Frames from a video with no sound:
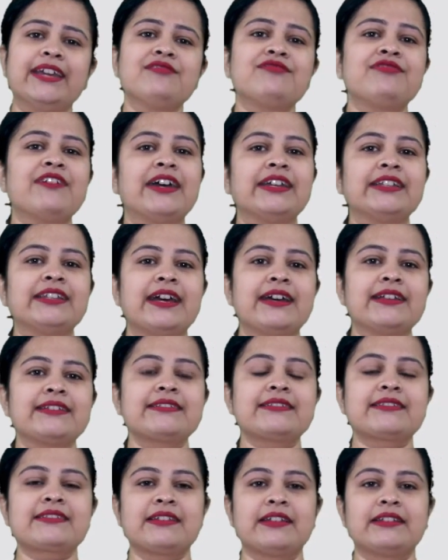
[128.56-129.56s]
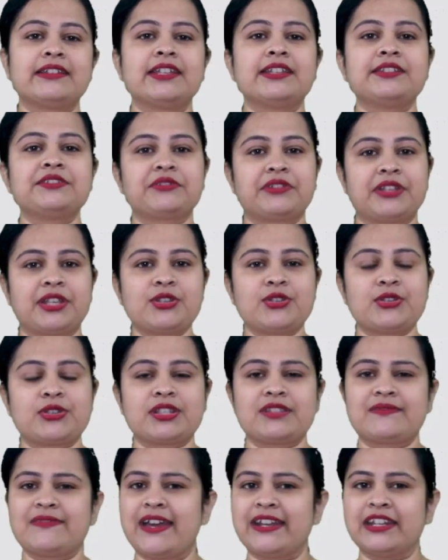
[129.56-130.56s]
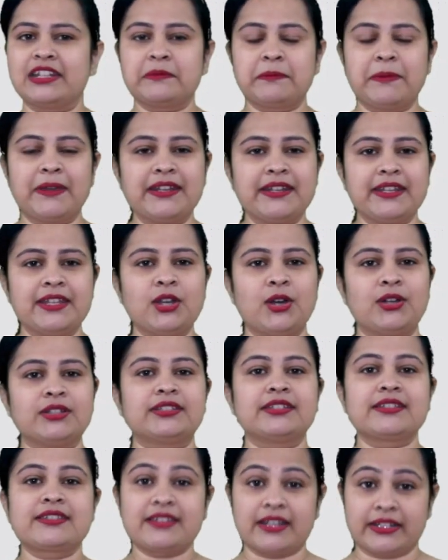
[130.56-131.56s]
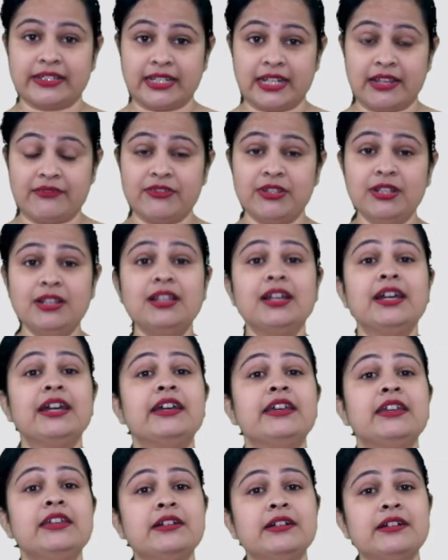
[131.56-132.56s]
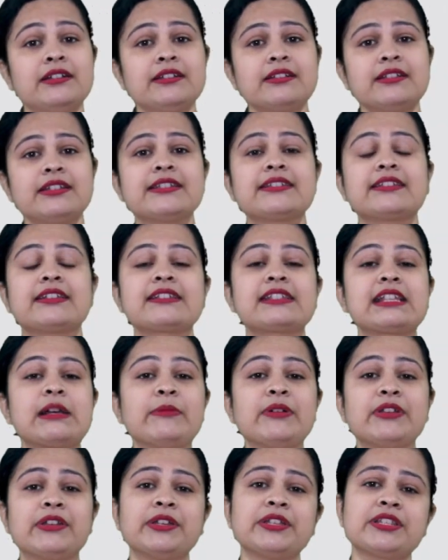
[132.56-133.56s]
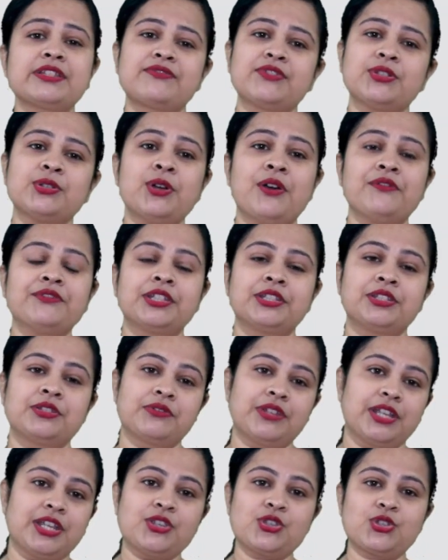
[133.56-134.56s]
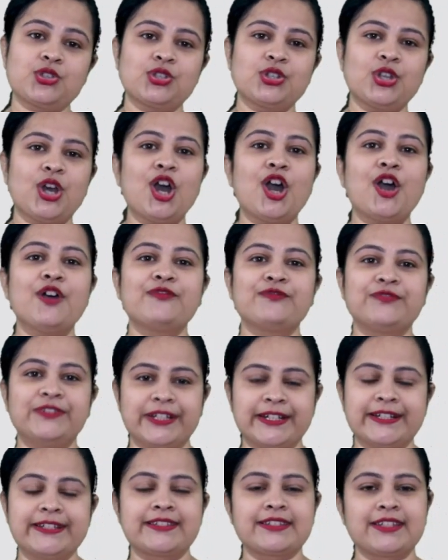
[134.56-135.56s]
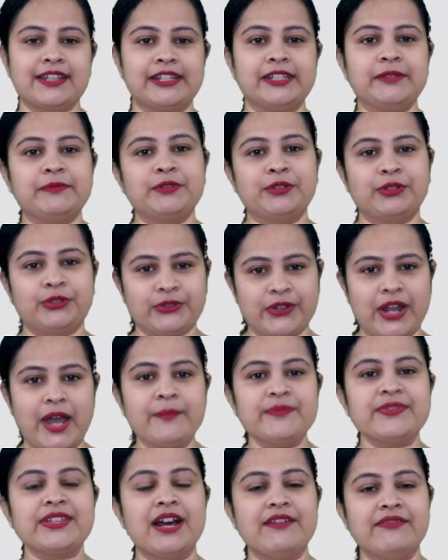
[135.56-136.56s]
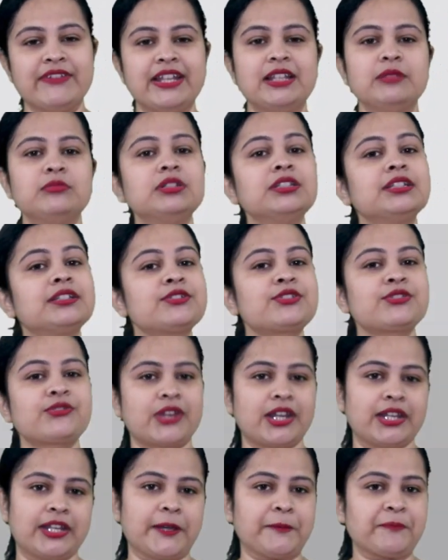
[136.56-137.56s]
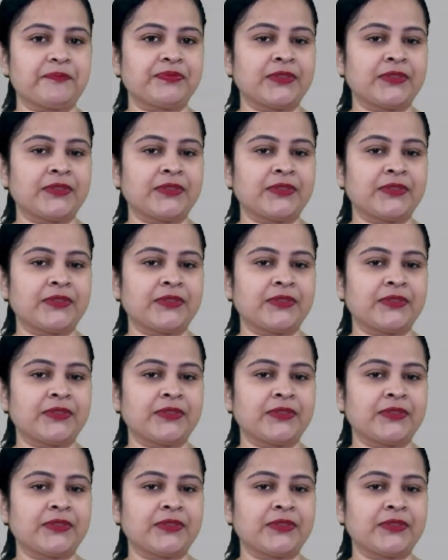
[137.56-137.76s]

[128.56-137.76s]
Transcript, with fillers: and finance study durations vary depending on the study level. Here is a summarized view of the duration of the study programs available in Australia.